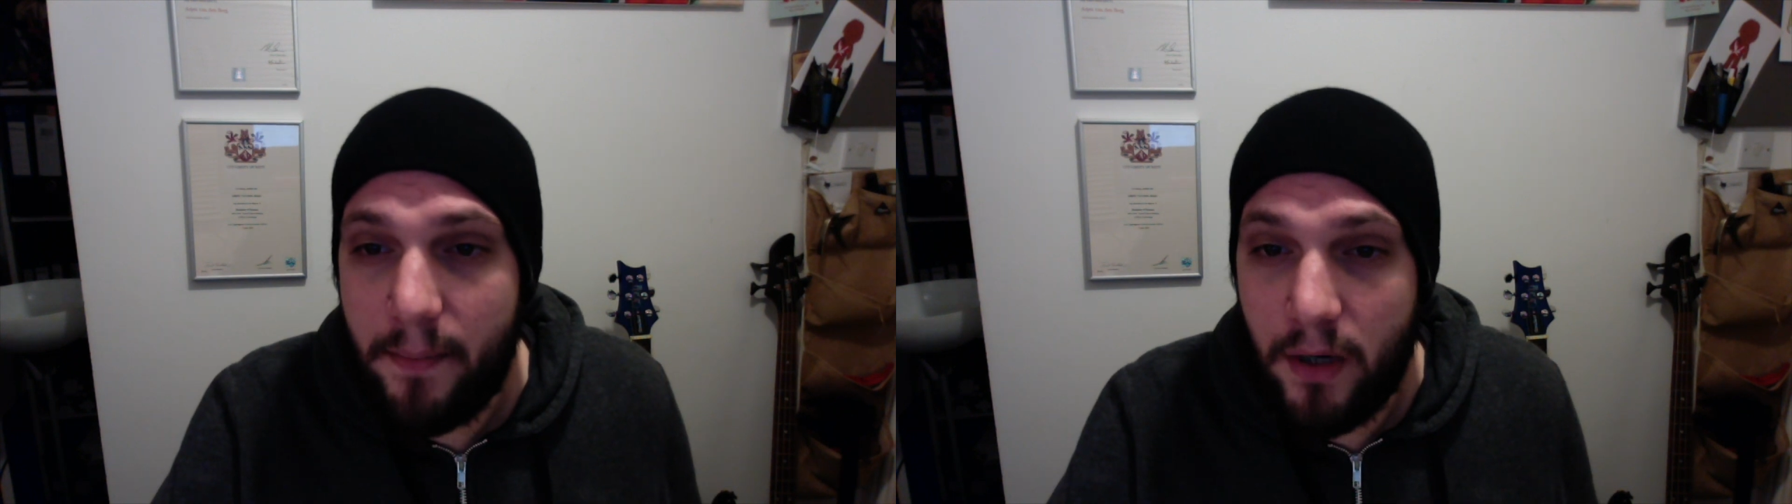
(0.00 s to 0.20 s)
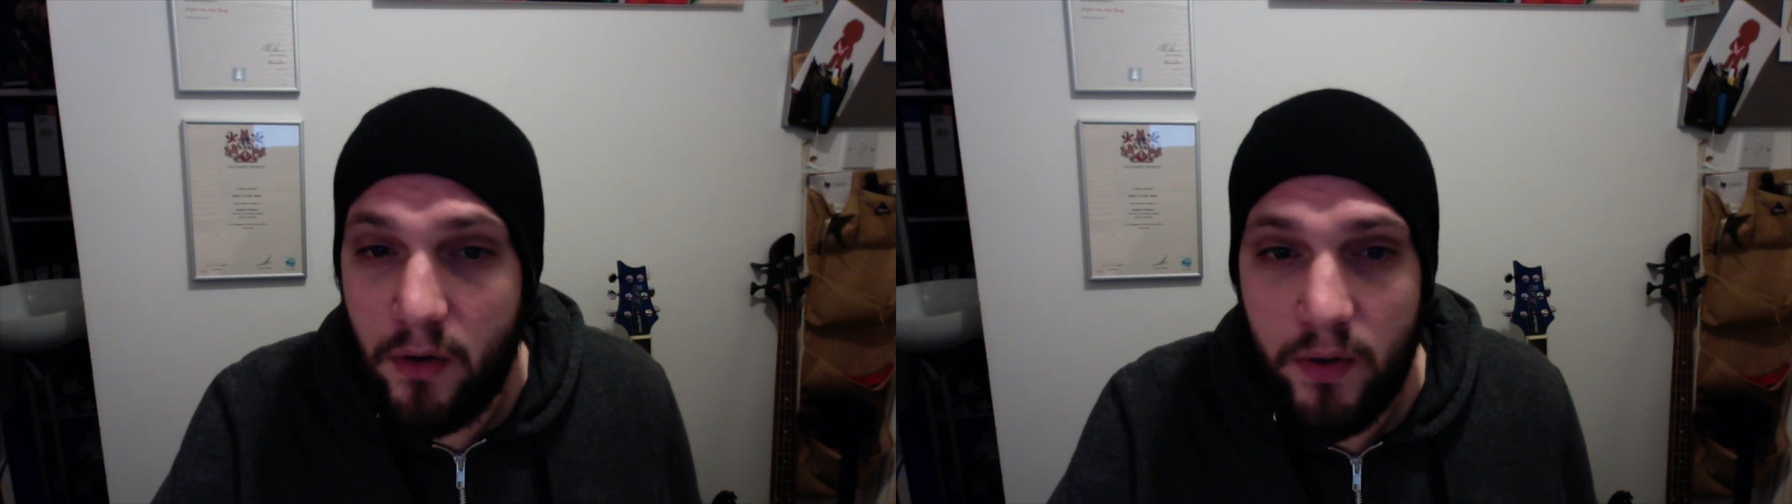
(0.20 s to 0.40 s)

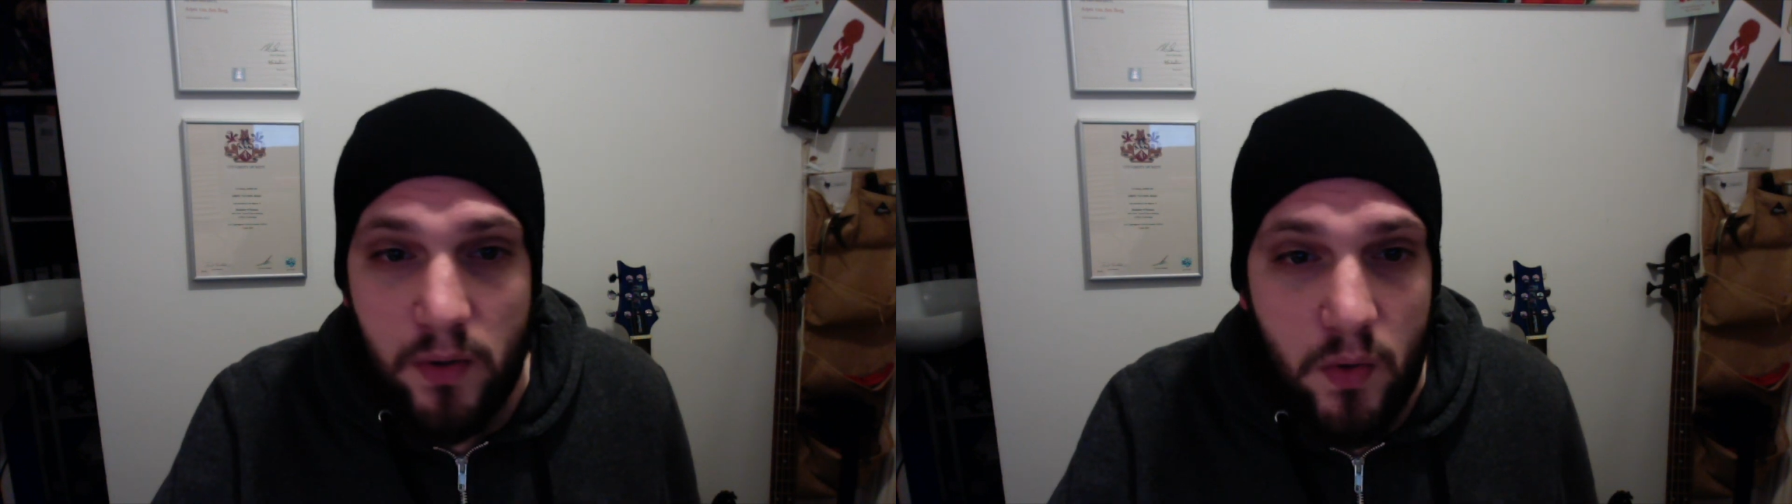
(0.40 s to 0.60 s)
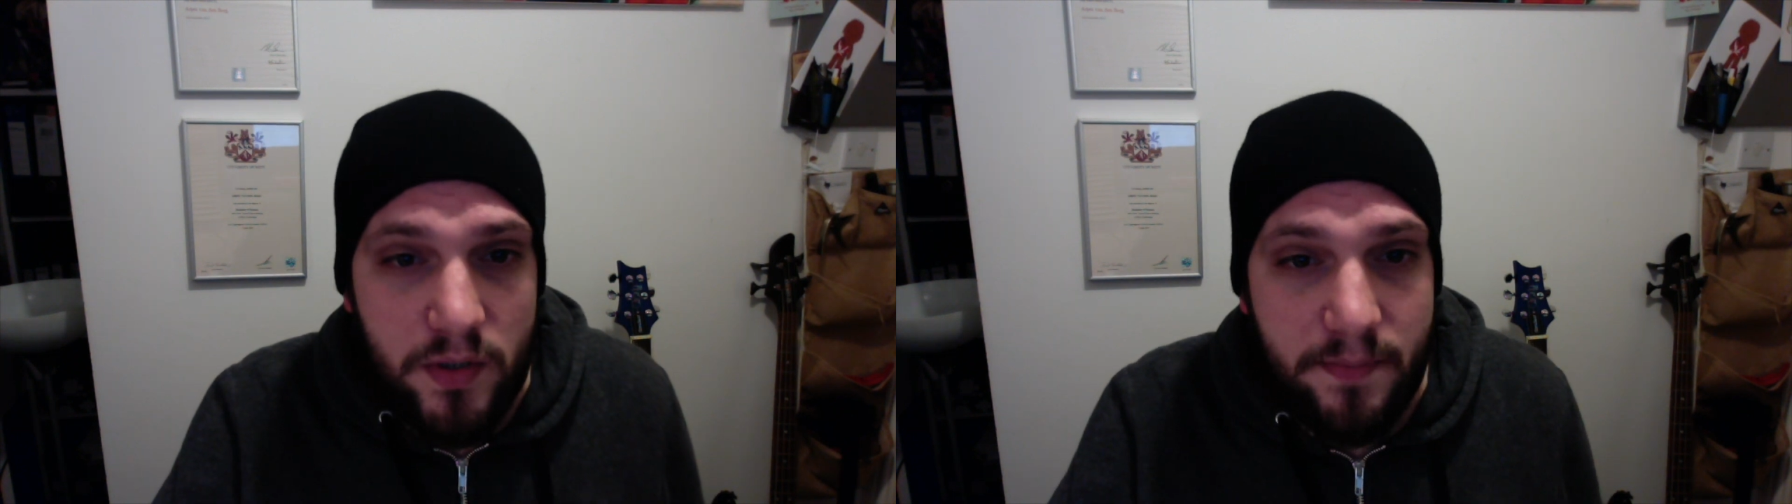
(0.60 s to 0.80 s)
balloon
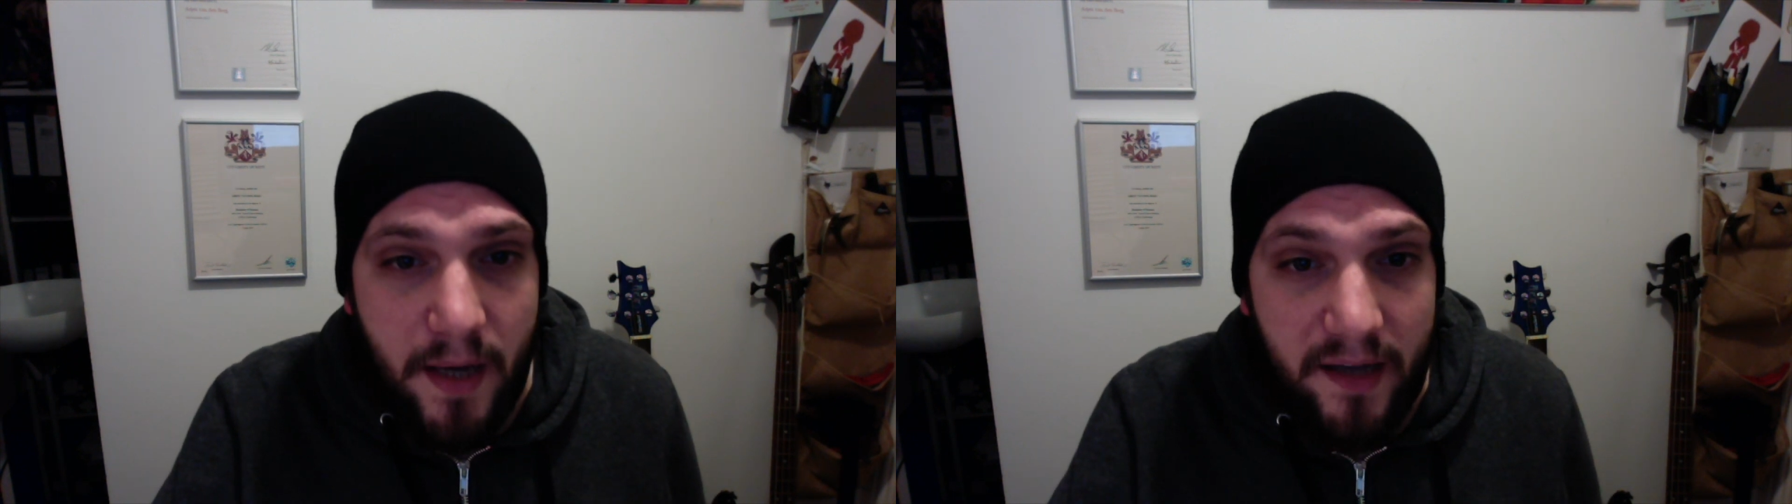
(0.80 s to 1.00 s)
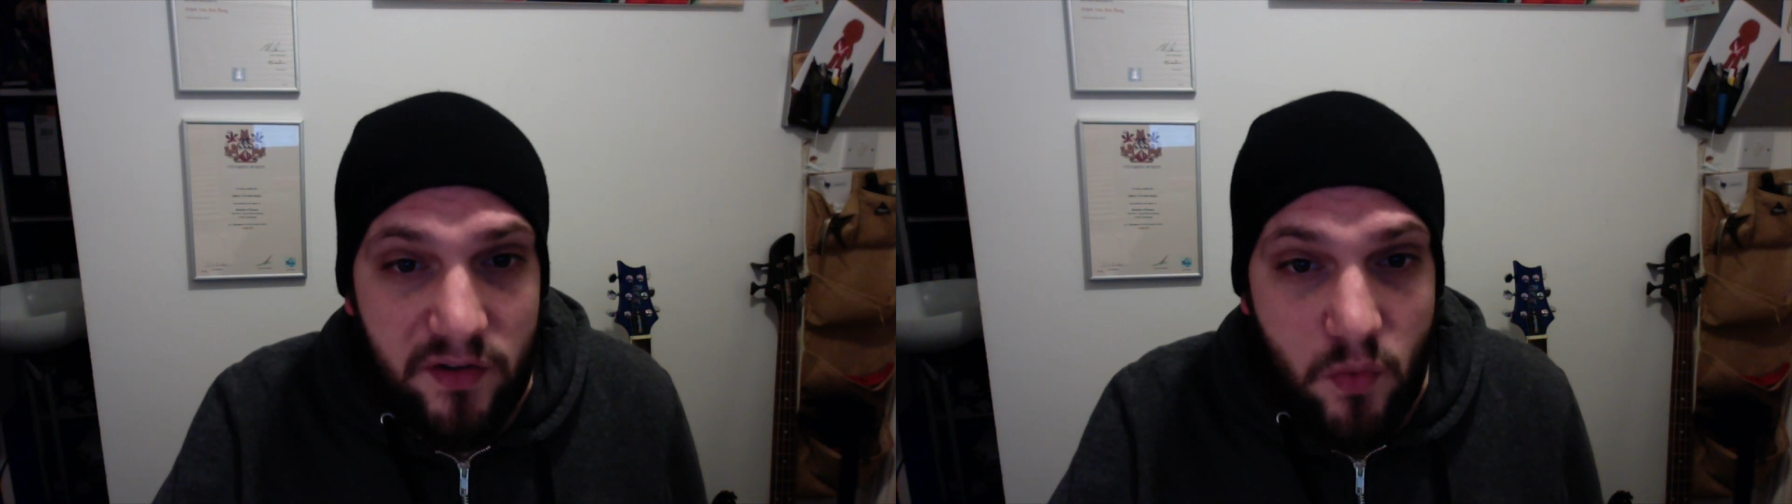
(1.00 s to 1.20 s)
launched
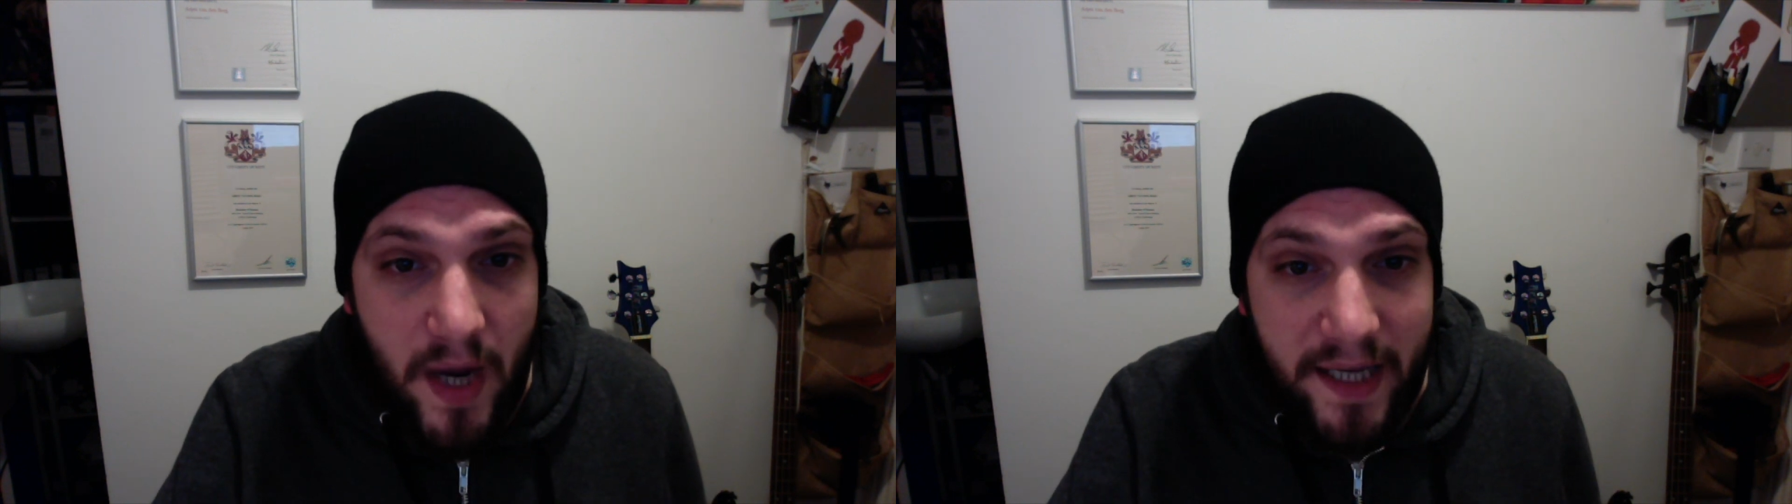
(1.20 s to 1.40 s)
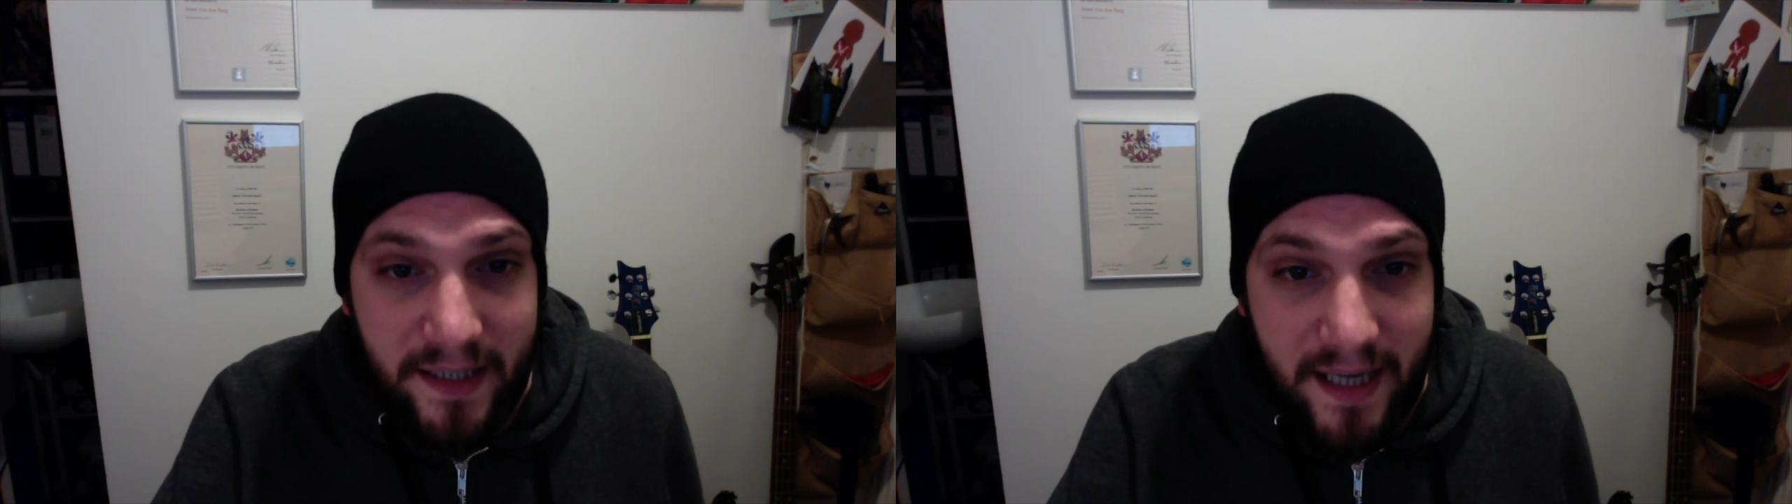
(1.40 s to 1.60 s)
by
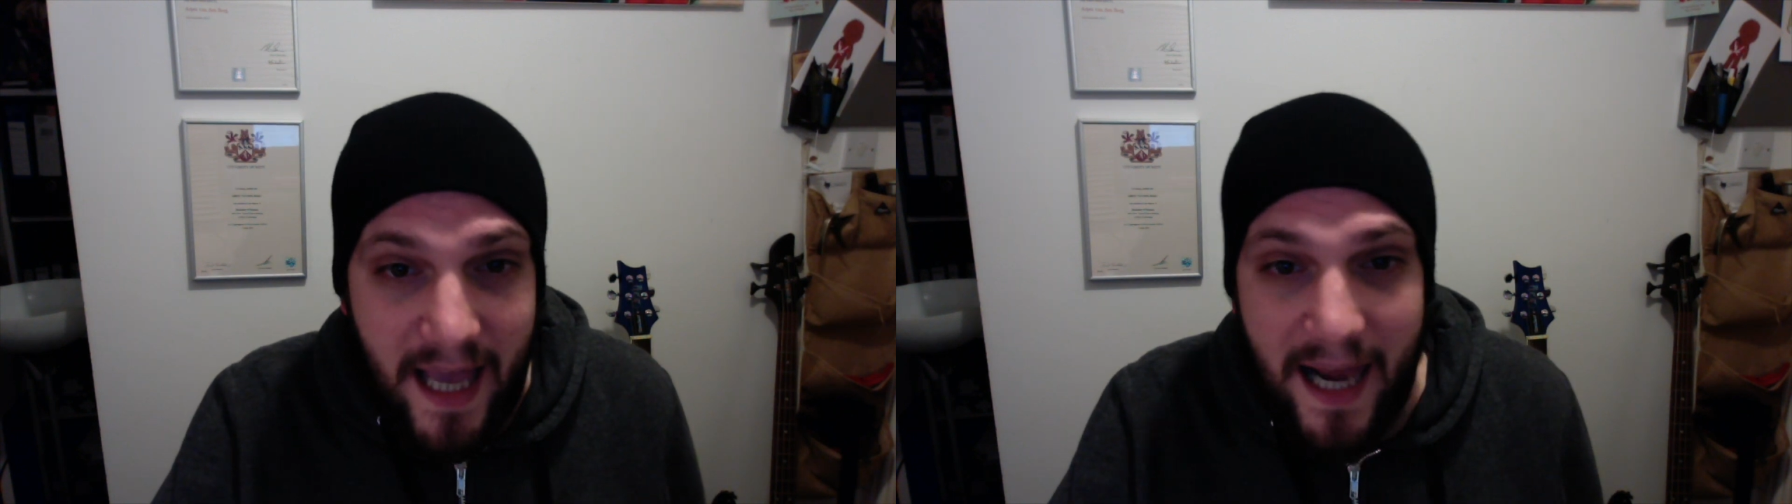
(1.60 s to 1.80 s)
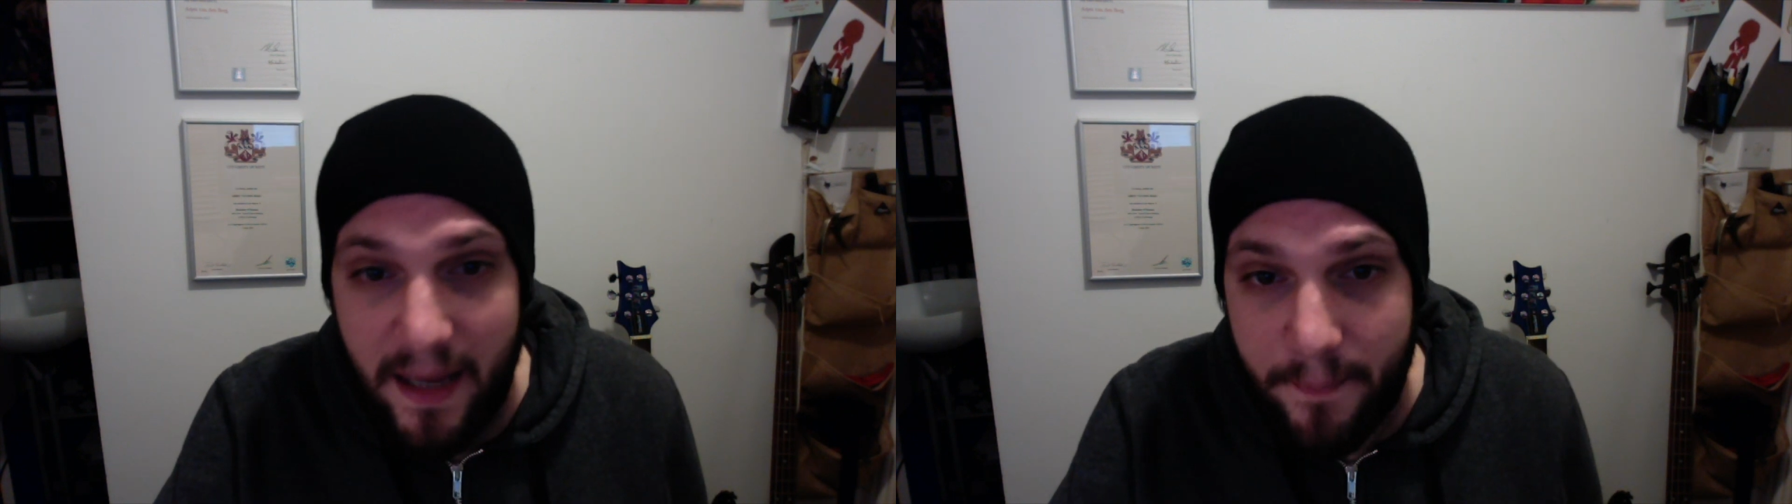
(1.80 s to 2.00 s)
Dwayne
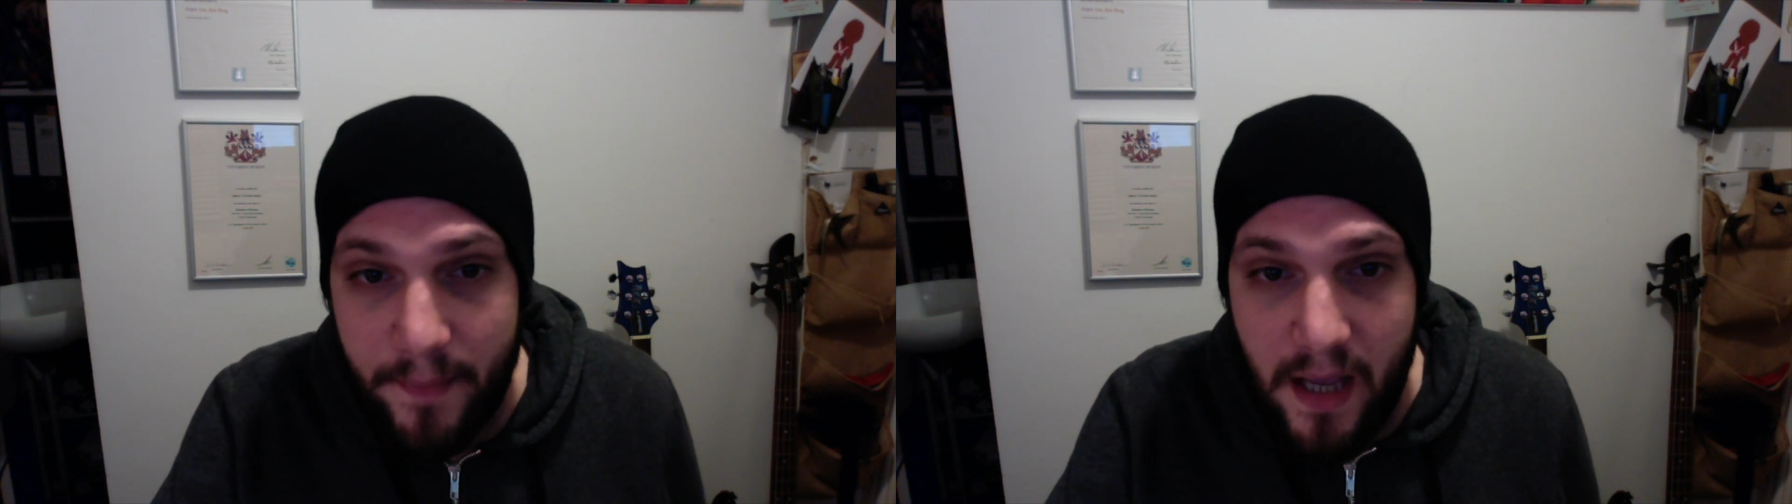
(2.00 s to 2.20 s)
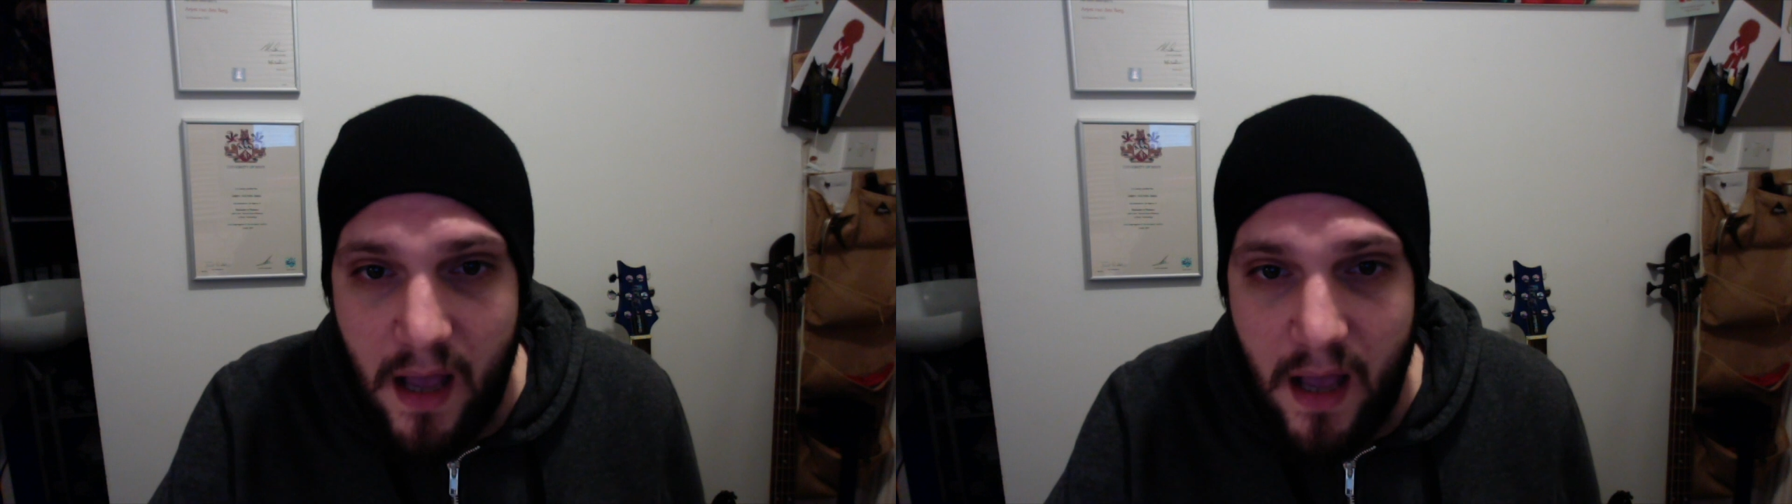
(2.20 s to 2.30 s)
Kellum.